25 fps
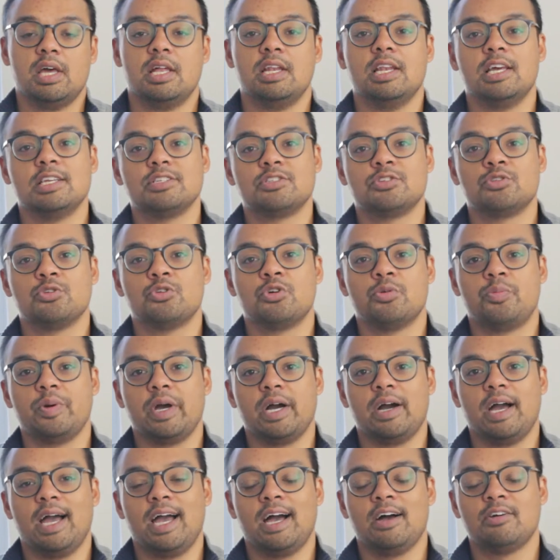Let's talk
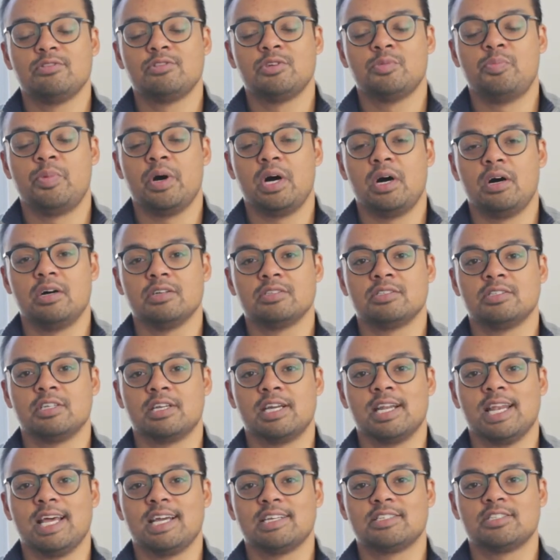about how to pass the
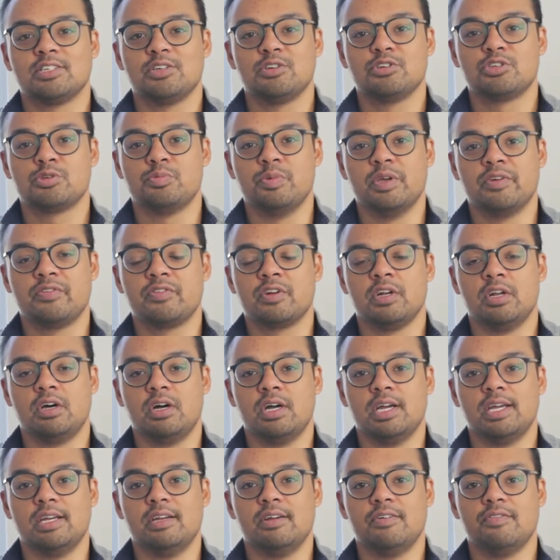
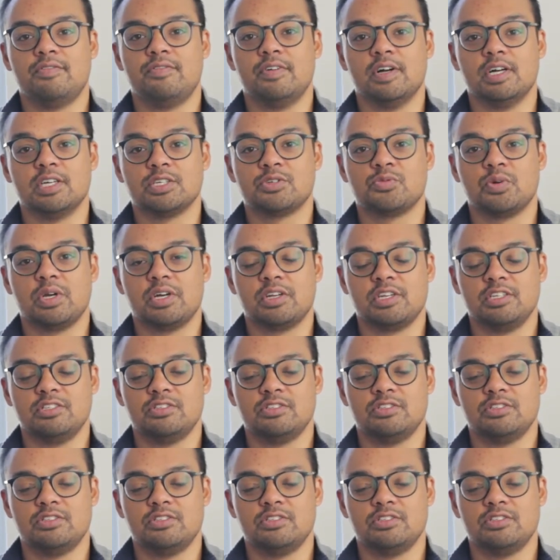GlaxoSmithKline first round